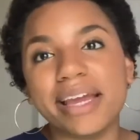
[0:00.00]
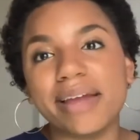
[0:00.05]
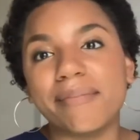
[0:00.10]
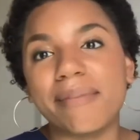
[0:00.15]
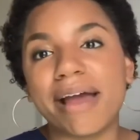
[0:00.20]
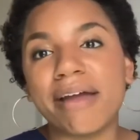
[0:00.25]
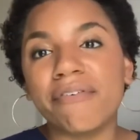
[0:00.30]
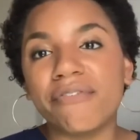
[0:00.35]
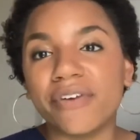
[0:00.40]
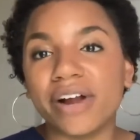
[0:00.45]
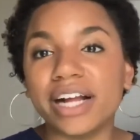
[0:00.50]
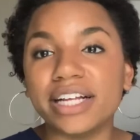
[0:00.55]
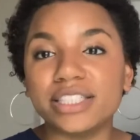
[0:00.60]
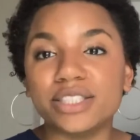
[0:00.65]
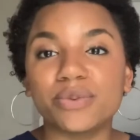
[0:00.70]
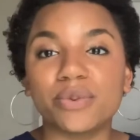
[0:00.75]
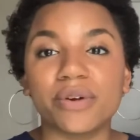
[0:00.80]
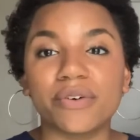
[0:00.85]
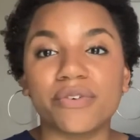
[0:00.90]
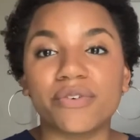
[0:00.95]
and my
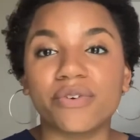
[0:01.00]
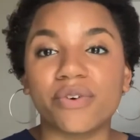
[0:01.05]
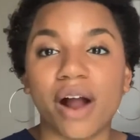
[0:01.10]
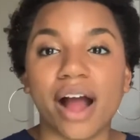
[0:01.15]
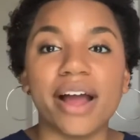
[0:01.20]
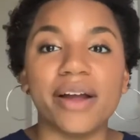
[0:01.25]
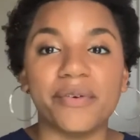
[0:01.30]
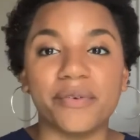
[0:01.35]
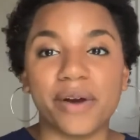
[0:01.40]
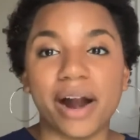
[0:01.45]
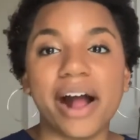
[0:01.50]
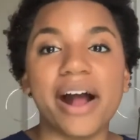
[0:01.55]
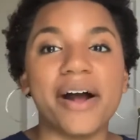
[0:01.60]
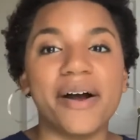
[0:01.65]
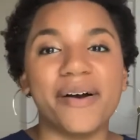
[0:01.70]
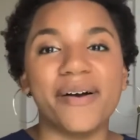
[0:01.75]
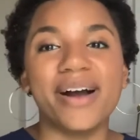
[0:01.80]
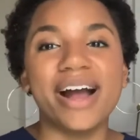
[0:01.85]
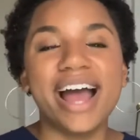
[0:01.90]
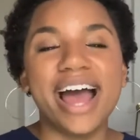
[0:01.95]
friends were front
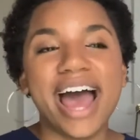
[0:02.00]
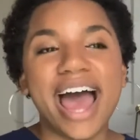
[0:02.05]
row